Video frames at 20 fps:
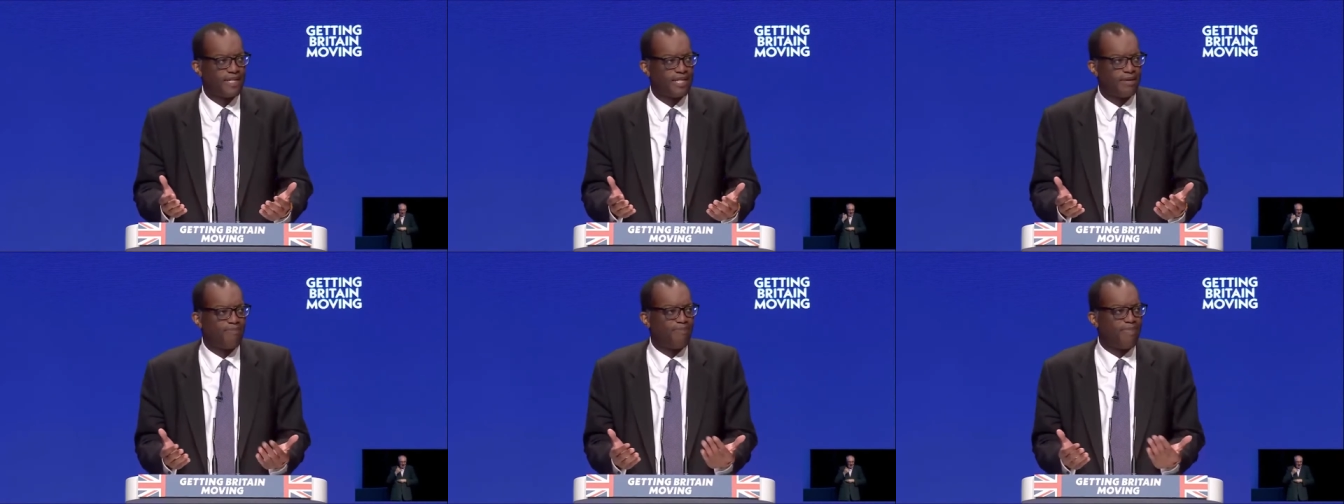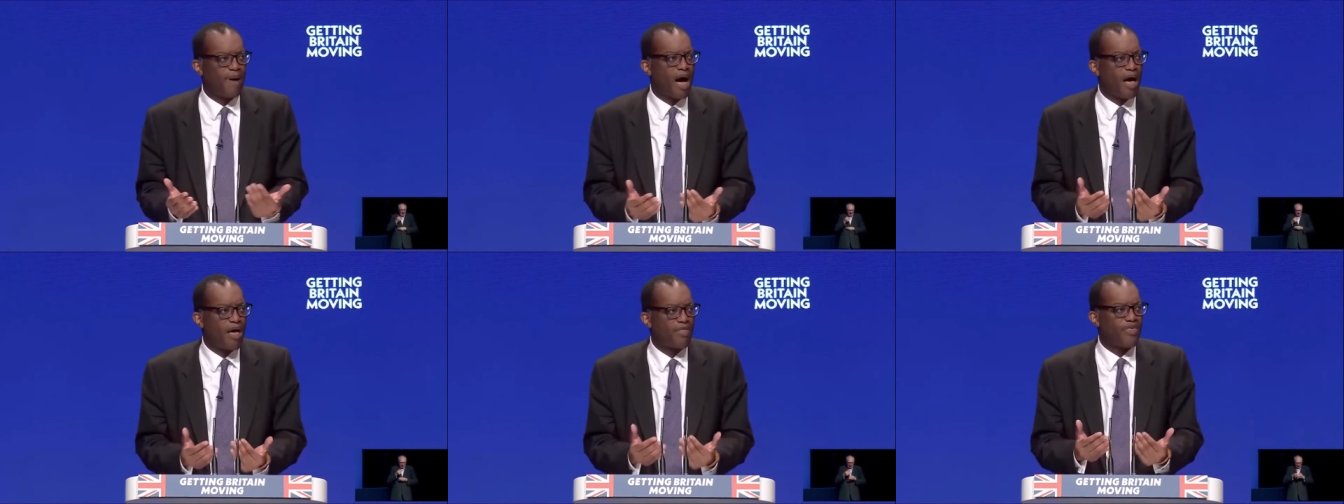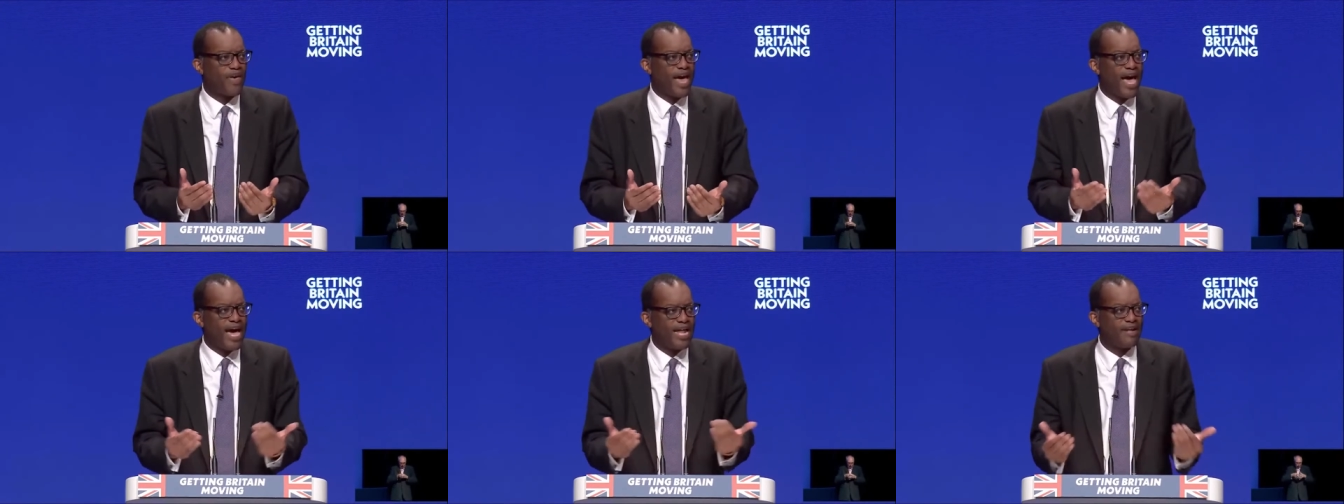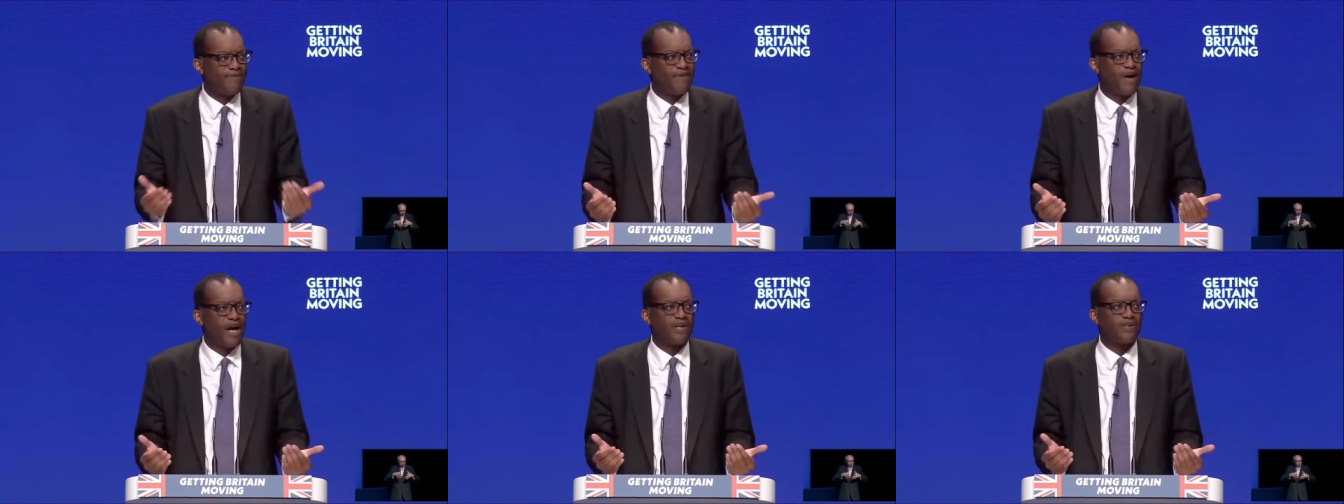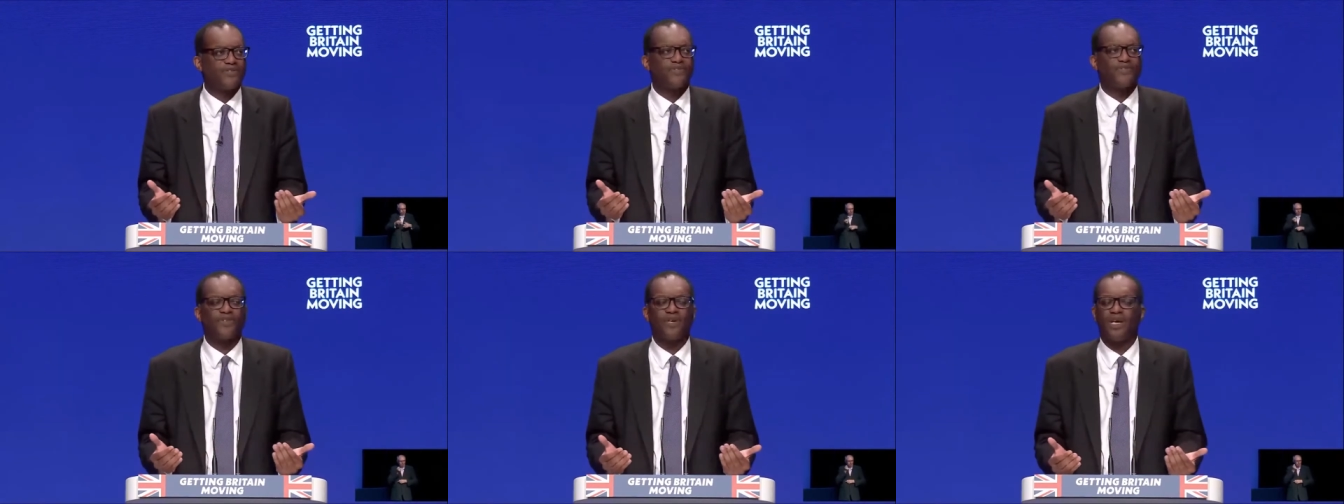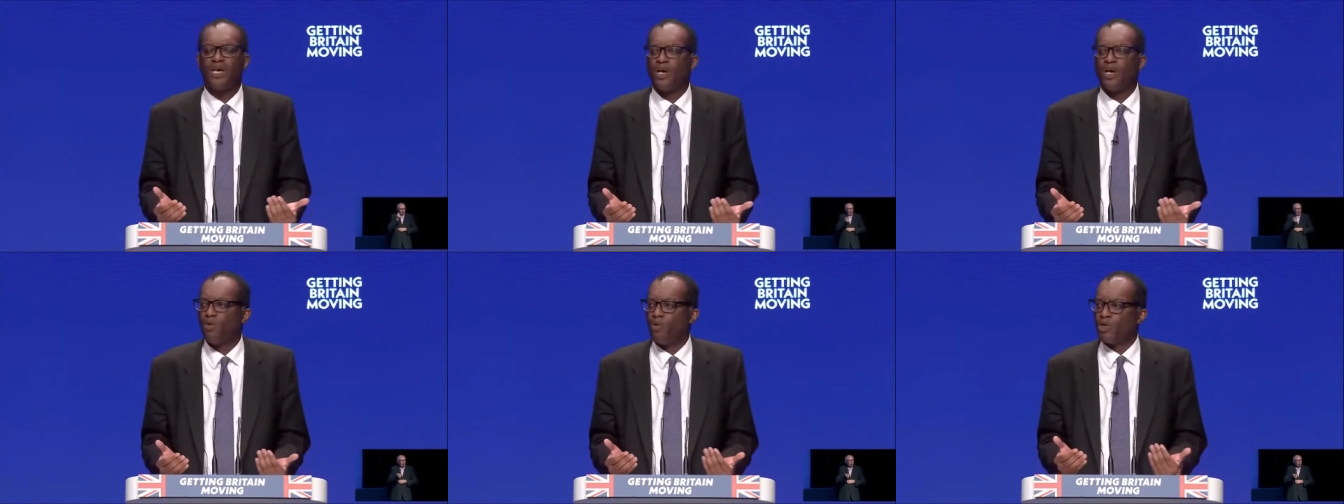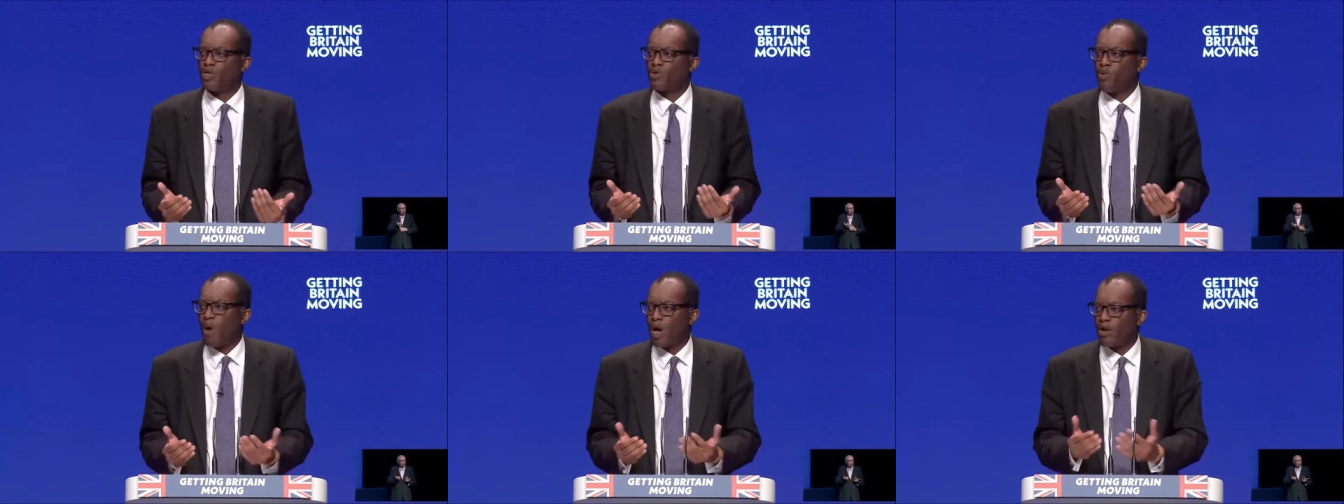The path ahead of us
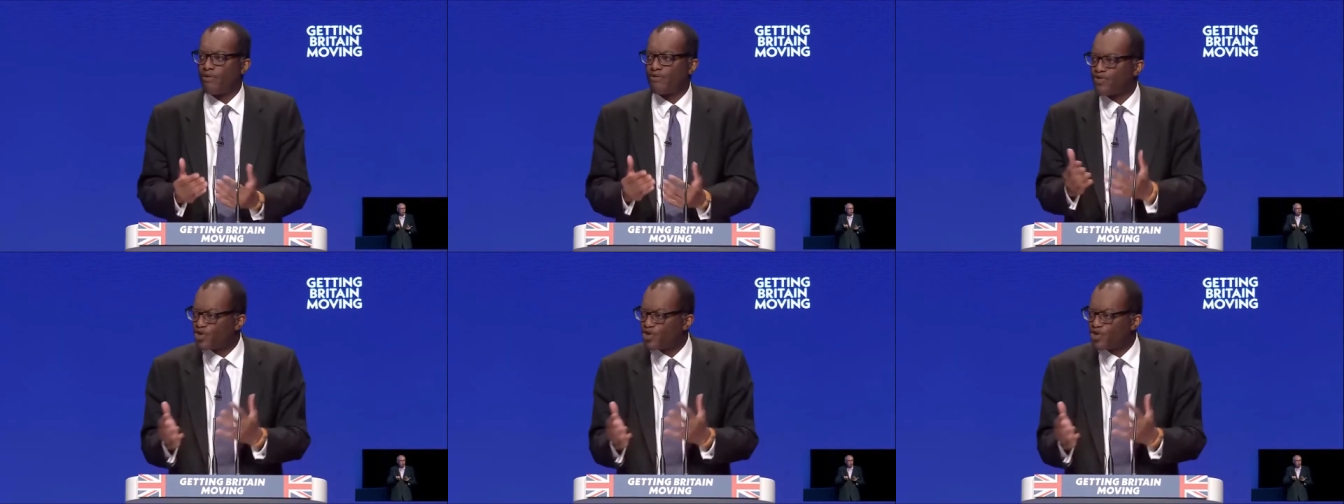was one